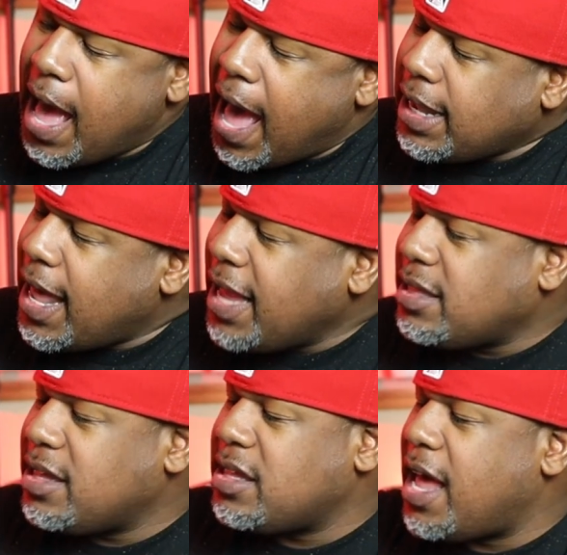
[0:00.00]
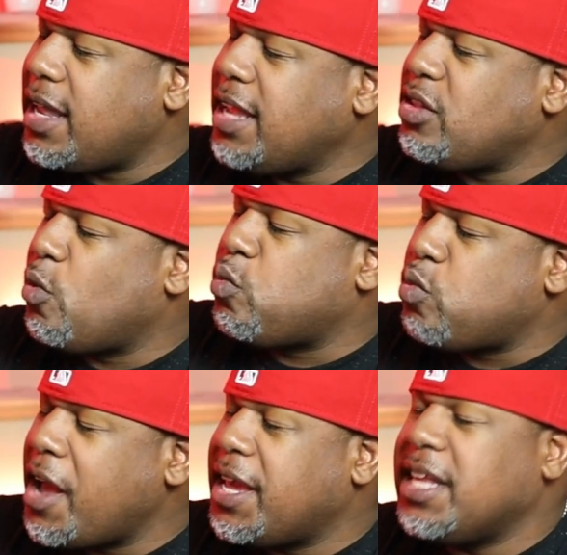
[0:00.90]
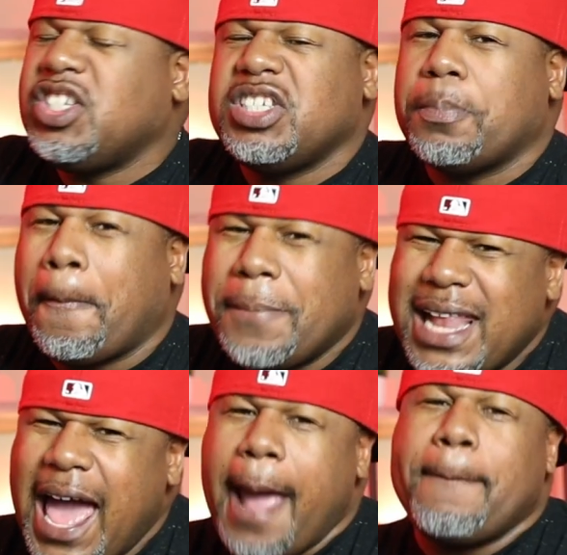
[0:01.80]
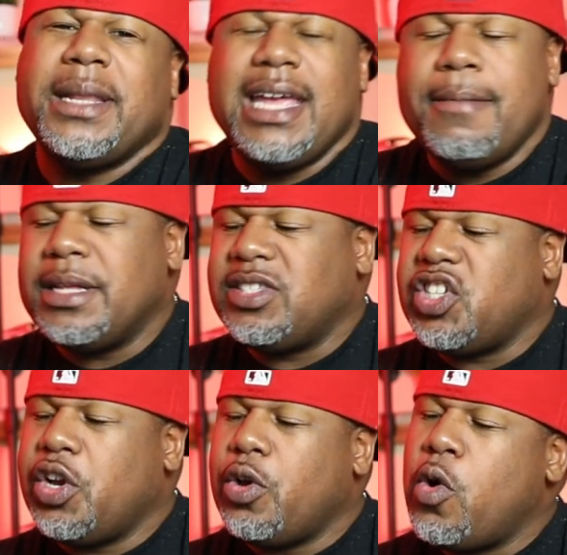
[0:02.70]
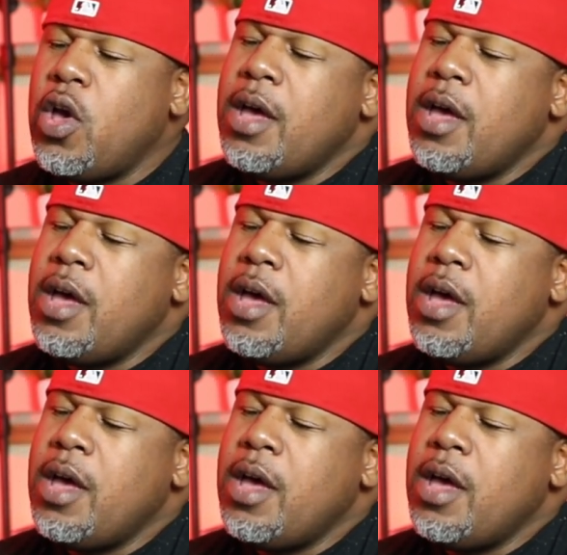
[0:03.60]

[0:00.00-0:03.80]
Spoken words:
I like the rugged, just black plain material.